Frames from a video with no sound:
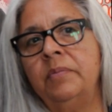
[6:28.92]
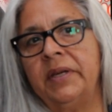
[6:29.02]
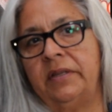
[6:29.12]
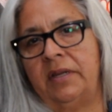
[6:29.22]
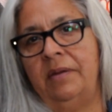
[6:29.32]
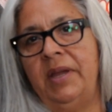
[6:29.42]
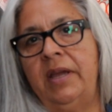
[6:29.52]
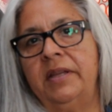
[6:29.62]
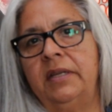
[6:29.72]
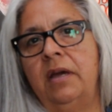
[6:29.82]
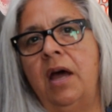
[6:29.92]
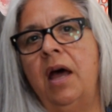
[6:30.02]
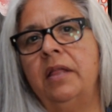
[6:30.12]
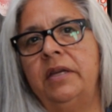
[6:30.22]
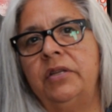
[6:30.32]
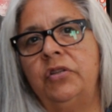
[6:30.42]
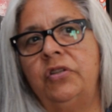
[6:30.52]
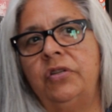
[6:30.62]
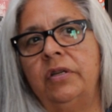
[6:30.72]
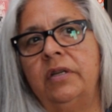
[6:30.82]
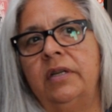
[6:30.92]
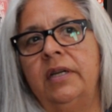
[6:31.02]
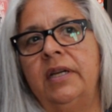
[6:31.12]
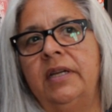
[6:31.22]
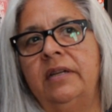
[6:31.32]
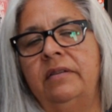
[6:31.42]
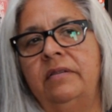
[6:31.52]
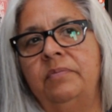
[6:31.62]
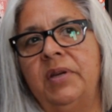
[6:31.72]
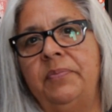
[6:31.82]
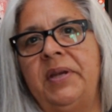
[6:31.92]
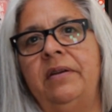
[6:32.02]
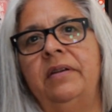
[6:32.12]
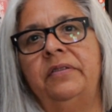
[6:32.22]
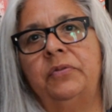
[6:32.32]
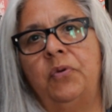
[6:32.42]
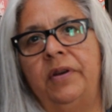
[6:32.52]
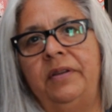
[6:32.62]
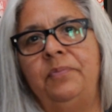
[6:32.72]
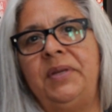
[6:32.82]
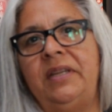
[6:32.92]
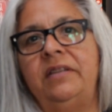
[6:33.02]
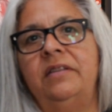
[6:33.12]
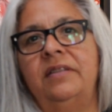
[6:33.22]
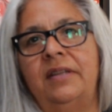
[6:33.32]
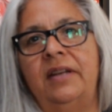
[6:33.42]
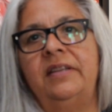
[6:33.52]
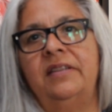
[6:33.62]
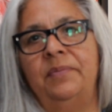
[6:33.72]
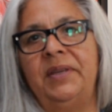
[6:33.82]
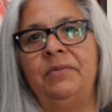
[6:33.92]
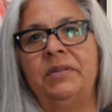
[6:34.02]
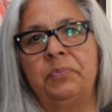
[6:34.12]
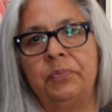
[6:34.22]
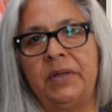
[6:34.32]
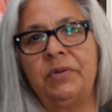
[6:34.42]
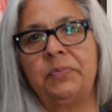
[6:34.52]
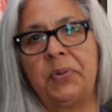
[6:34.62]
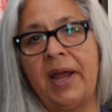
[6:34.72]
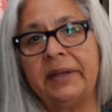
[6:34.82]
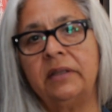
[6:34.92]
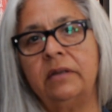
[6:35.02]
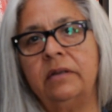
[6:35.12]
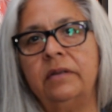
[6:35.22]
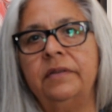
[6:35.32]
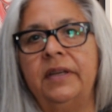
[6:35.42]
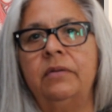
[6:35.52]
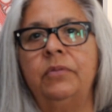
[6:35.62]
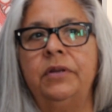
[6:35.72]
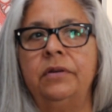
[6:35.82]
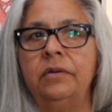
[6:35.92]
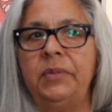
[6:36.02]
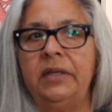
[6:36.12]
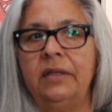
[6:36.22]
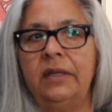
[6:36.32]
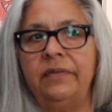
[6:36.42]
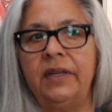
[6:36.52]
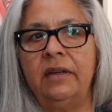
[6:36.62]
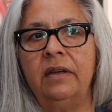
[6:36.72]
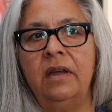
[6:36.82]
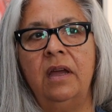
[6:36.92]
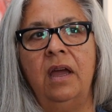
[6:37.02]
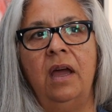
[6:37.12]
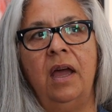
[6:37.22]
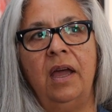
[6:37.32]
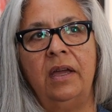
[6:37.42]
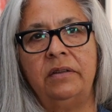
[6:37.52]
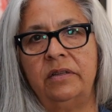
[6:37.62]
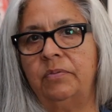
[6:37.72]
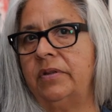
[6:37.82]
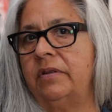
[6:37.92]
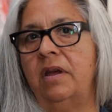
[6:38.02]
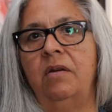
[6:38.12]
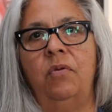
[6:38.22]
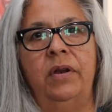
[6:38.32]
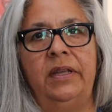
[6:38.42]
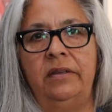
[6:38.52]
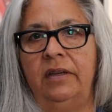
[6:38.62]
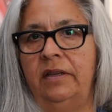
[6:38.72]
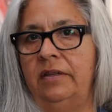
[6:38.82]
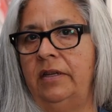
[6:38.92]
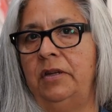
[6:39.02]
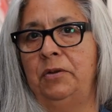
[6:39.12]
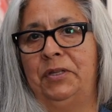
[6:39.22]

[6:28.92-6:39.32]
by the time I got to college, and my parents wanted me to study something was, that was practical, that would earn me a living, I just was not wanting to continue